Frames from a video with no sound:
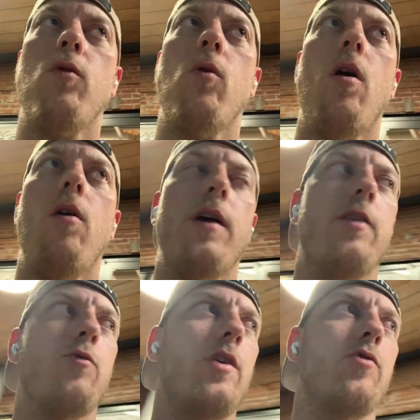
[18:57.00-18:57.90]
overall
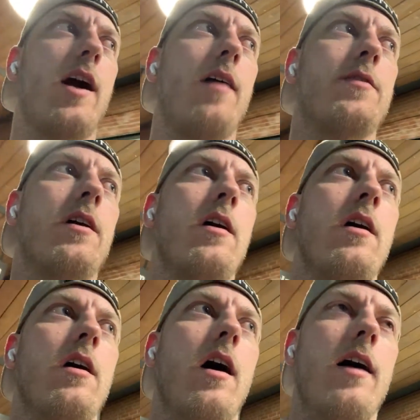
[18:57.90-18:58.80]
in redraft.
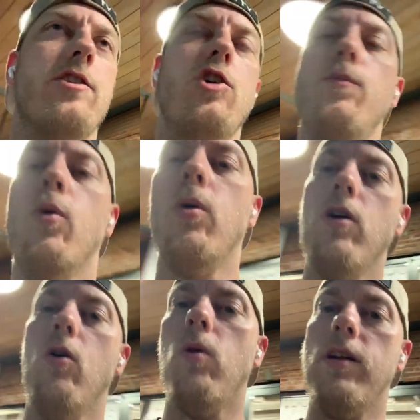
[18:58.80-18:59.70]

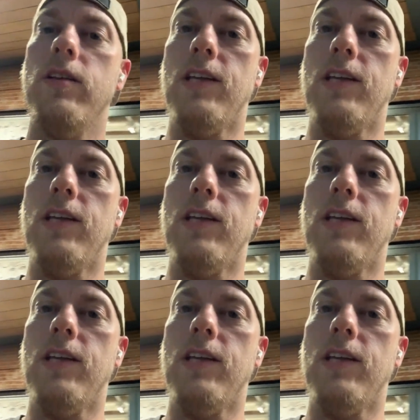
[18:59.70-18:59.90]
2.01